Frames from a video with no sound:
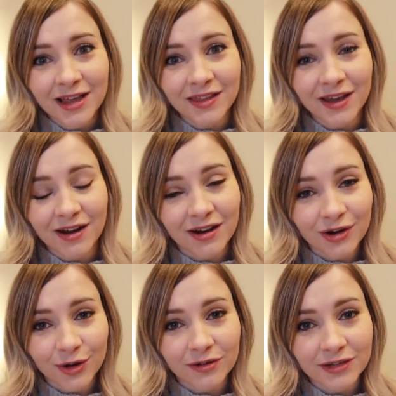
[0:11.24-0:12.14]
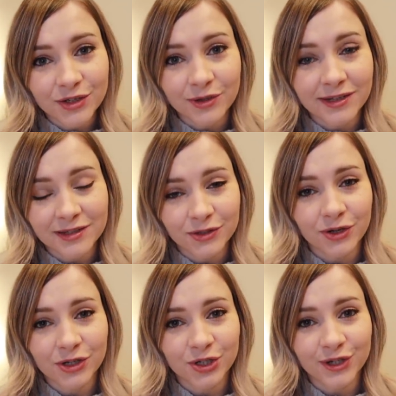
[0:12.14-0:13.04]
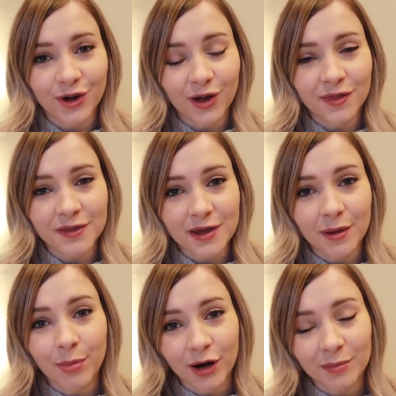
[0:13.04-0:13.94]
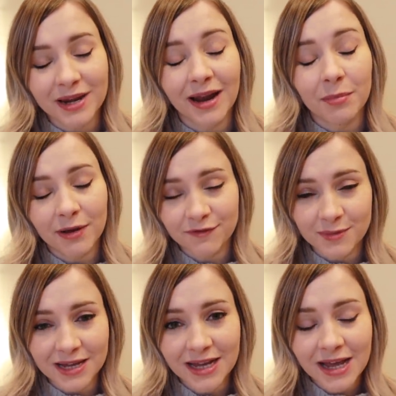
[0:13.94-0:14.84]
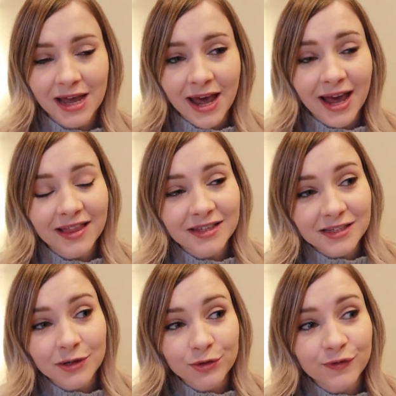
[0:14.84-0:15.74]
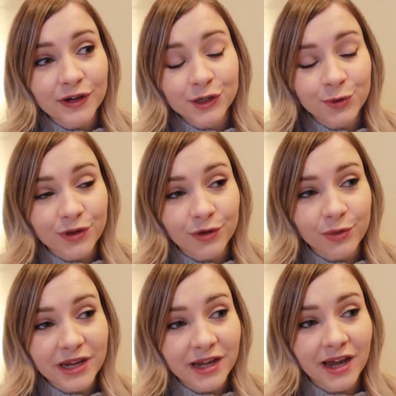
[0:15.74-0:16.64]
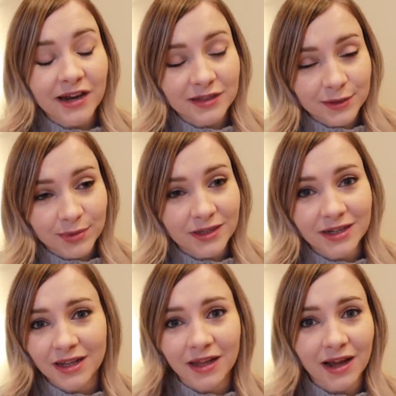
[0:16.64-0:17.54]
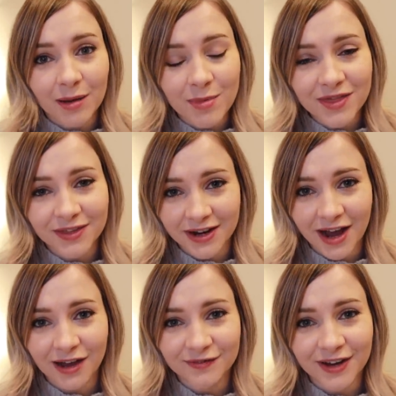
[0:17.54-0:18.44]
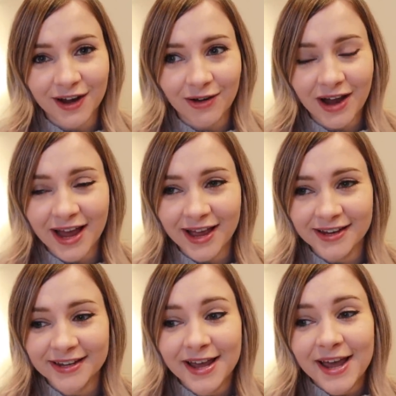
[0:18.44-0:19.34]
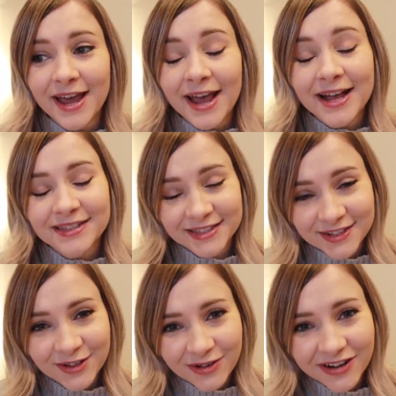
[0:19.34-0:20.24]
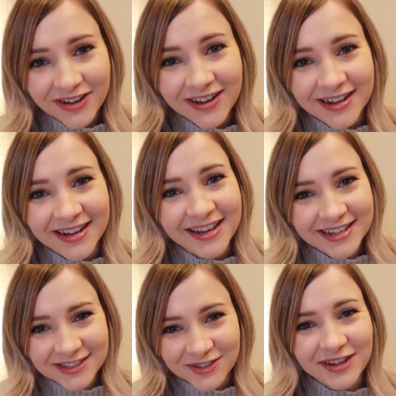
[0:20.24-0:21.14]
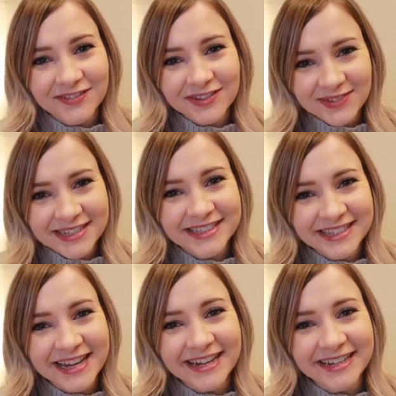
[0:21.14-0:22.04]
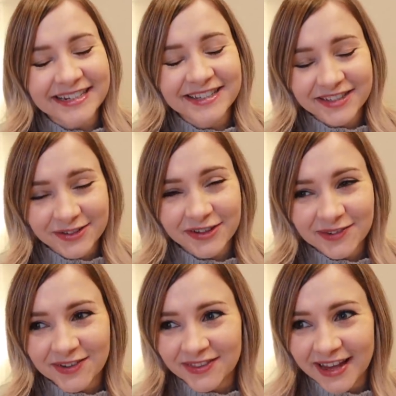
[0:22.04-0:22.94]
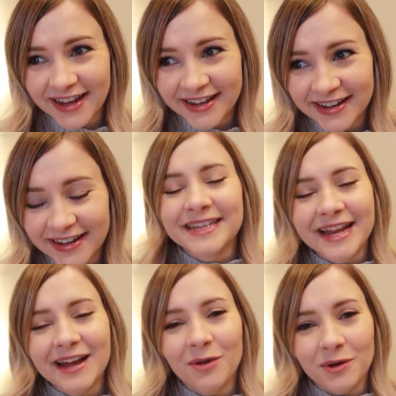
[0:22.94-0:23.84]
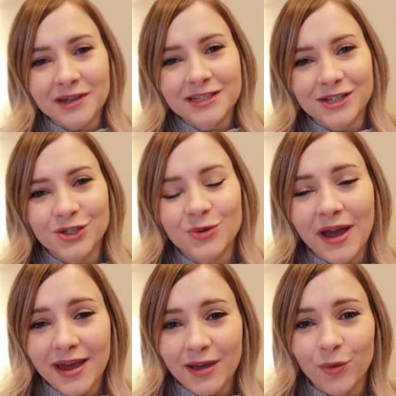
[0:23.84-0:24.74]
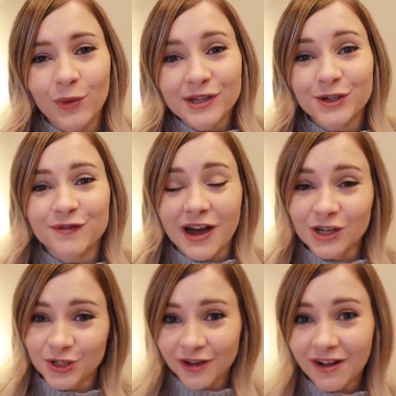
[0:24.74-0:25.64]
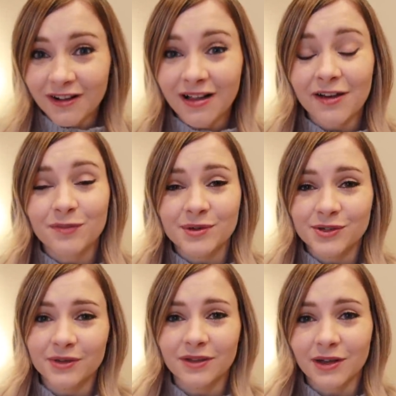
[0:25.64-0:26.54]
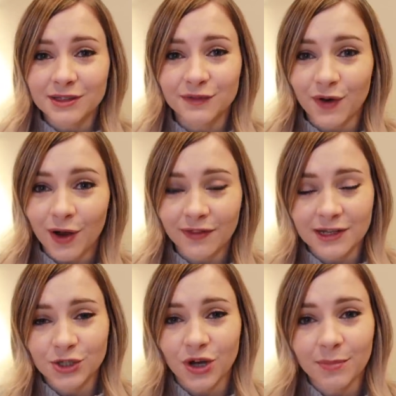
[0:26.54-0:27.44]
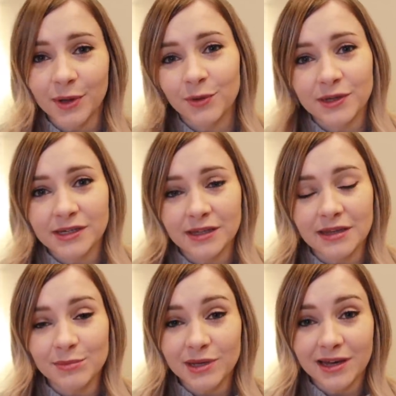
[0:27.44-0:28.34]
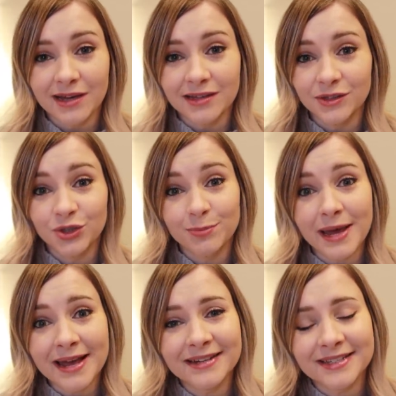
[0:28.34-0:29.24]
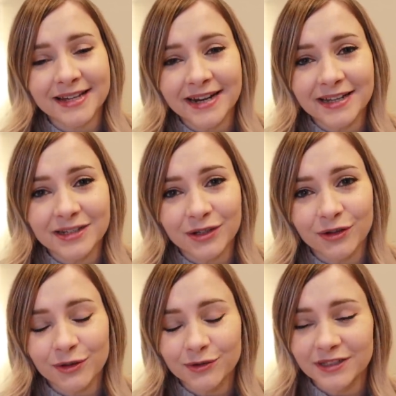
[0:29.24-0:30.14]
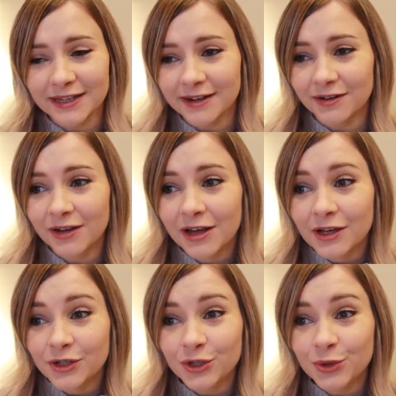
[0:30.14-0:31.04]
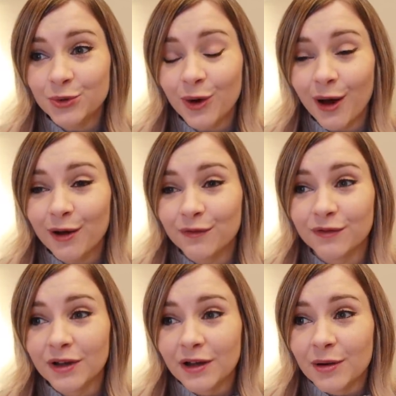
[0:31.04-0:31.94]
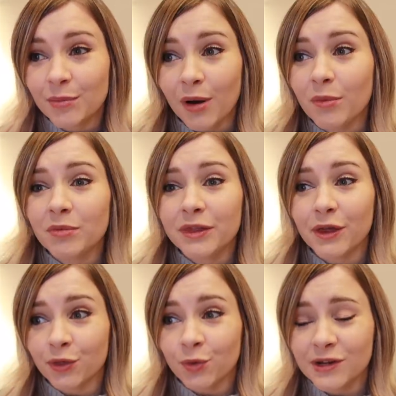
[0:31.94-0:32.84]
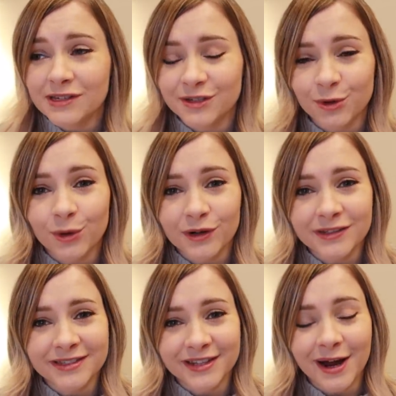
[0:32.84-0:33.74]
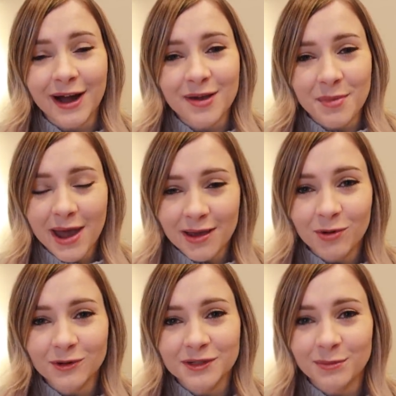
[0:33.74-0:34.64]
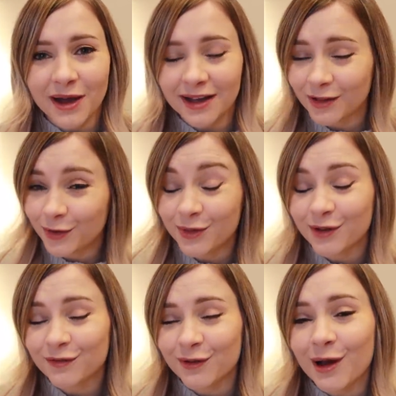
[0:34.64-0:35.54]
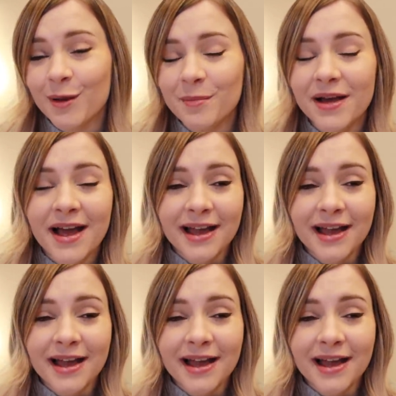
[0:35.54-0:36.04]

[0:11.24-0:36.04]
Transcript: They are currently doing construction on the apartment above me, and they said it would finish within a week, and it's been like a month and a half now, and it's still going on. It's driving me insane, so sorry about that. Today I wanted to do a winter fashion haul. I've been doing lots of online shopping recently because Japan decided to close down two of probably the three stores that I am able to buy clothing from.